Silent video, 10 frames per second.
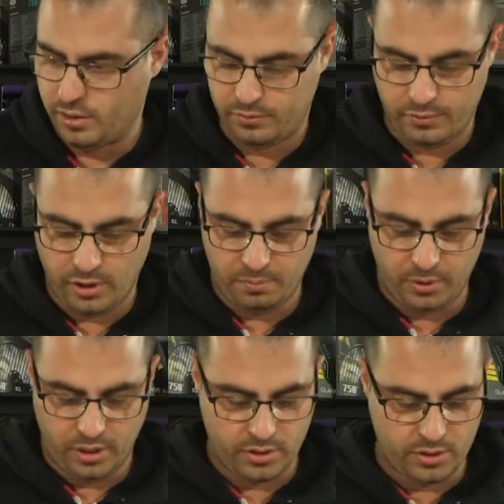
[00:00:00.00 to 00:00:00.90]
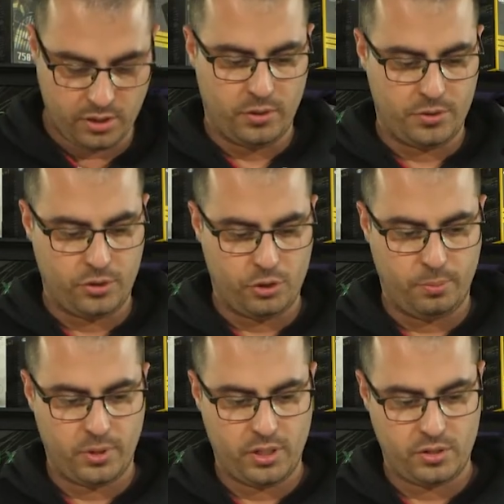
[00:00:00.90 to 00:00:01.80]
the 5 Plus. Also the 2
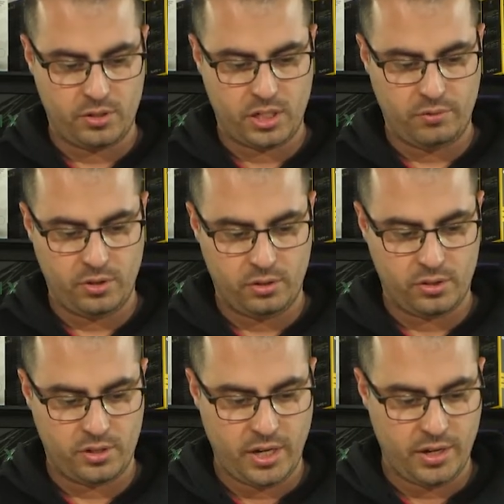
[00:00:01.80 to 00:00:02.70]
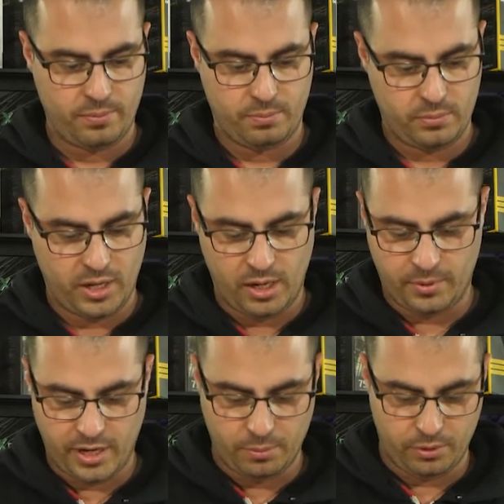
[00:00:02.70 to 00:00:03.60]
Plus, they just give you standard
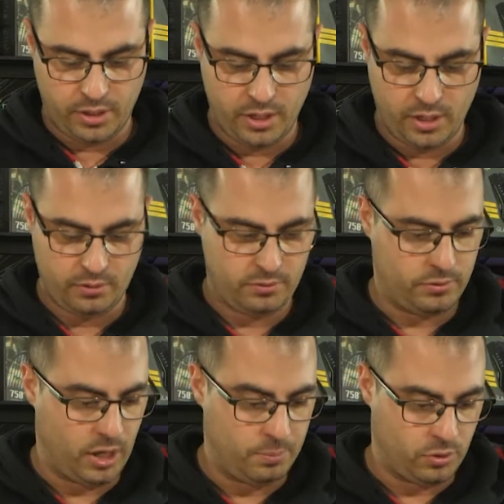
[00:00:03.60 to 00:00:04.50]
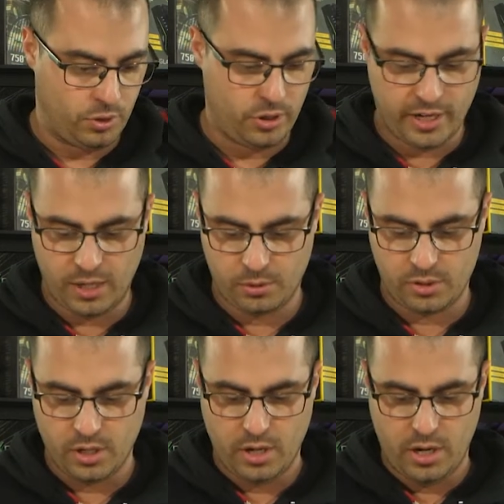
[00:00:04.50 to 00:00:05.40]
cabling here from audio cables,
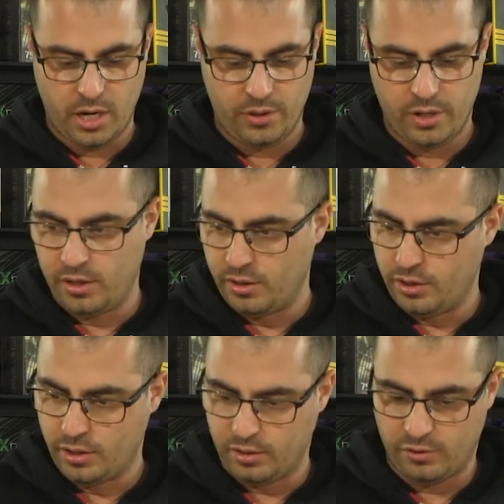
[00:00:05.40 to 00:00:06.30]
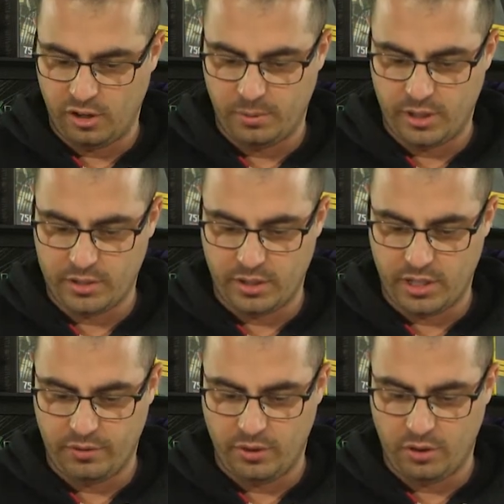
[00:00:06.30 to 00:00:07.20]
and then you got the 5 Plus that
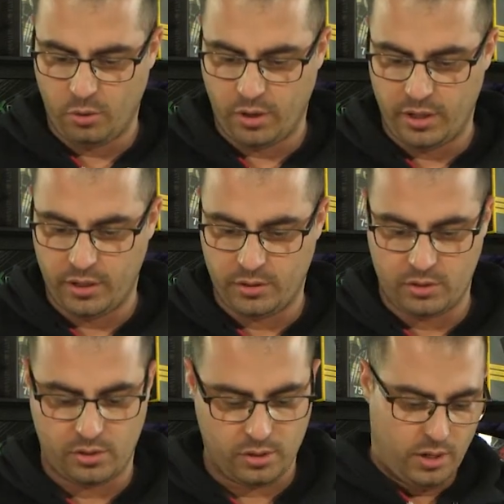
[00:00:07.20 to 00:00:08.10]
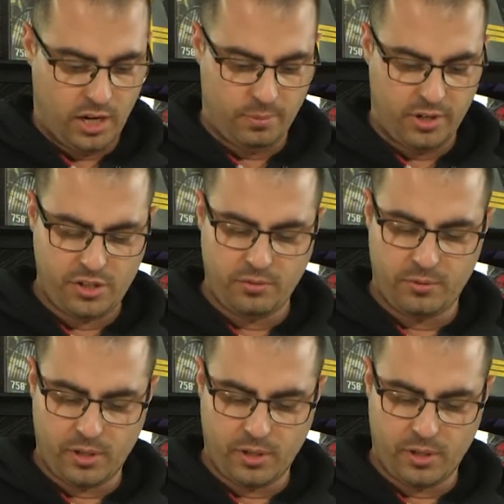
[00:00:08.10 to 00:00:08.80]
give you the gold connectors. Actually, I